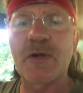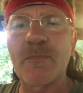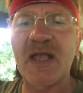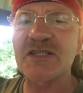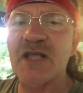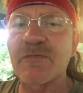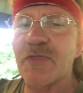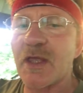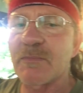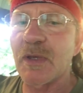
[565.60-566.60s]
makes
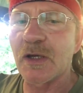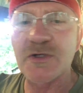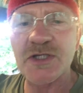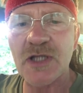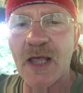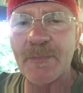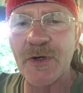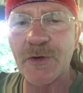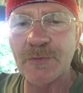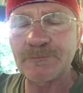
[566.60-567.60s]
everything better, just like
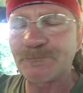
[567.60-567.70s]
butter.